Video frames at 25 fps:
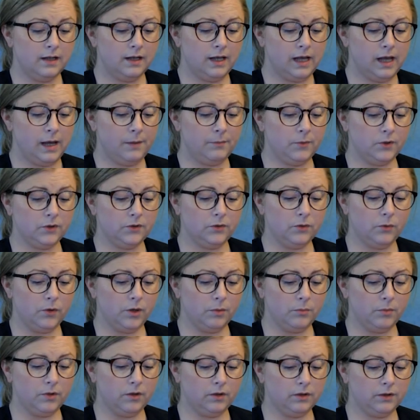I'm on
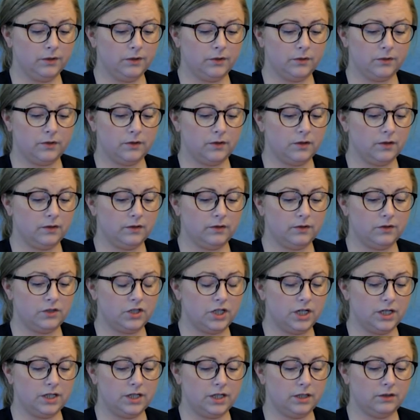normal. You could
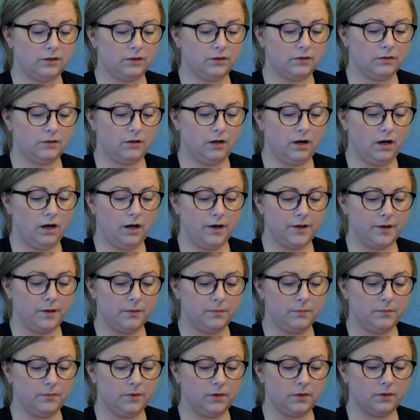change it to
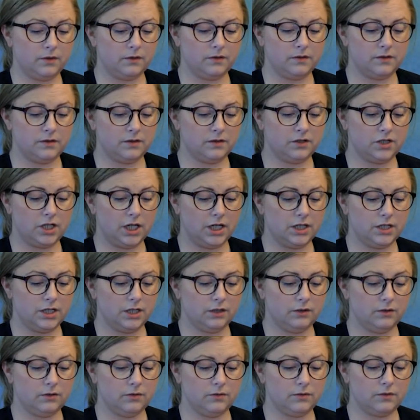autumn, you could change
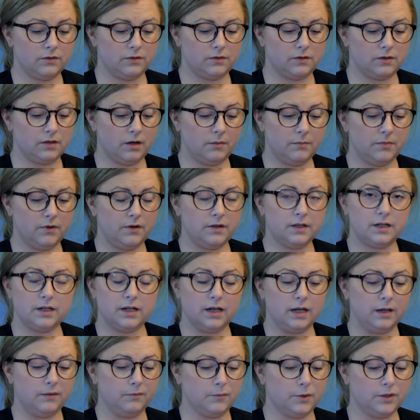it to
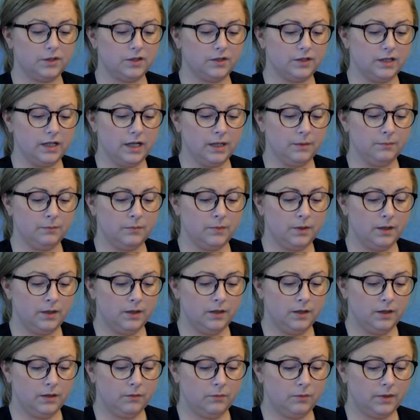summertime, wintertime,
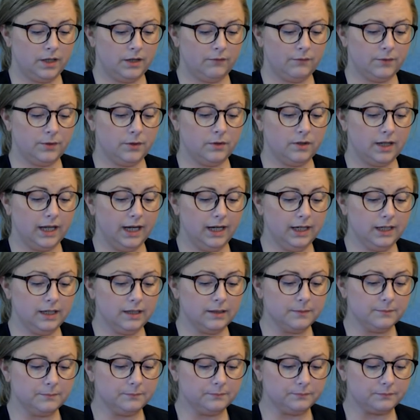whatever you like.
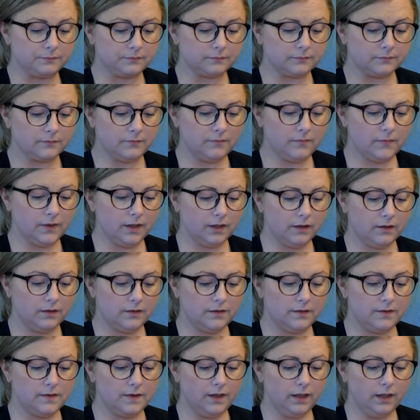
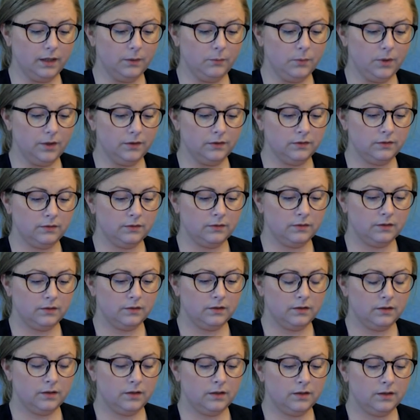The second one,
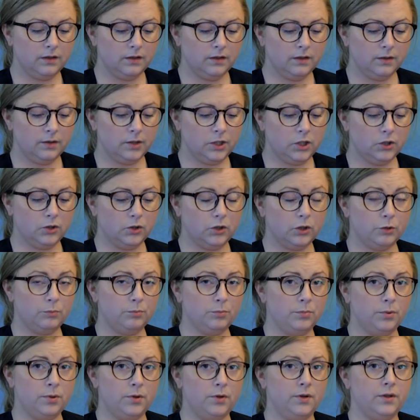you
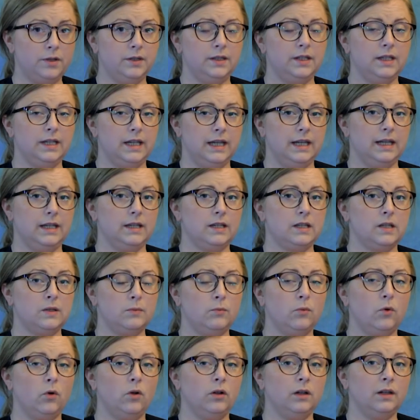could put in
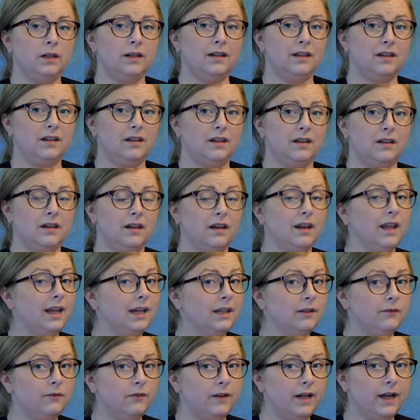small
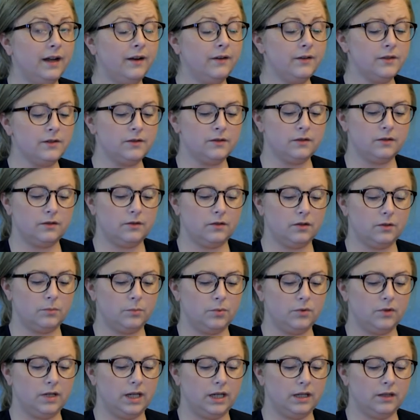light flares, you could
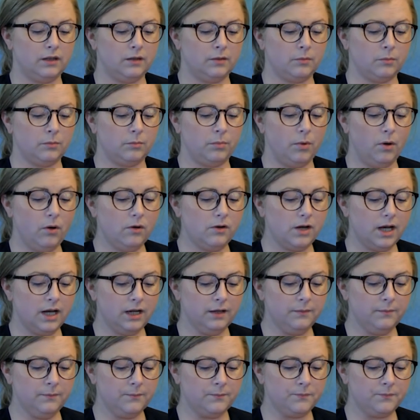put in bokeh.